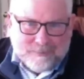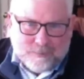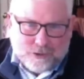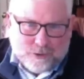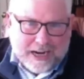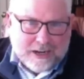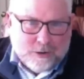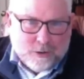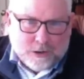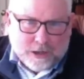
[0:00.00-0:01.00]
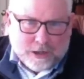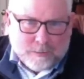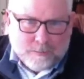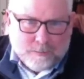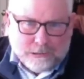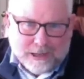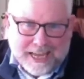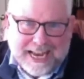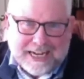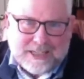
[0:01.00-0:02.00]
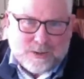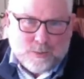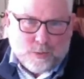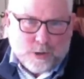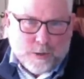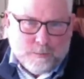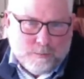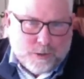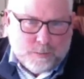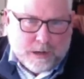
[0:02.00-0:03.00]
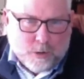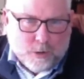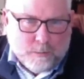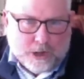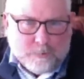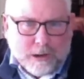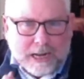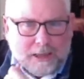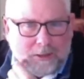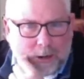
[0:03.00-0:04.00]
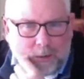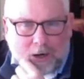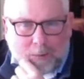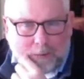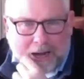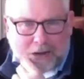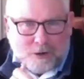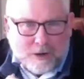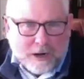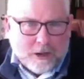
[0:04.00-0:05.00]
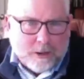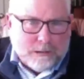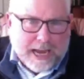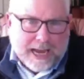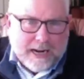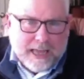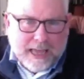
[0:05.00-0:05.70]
stranded nuclear plants where you spent a whole bunch of money, and then you wound up not turning on the plant,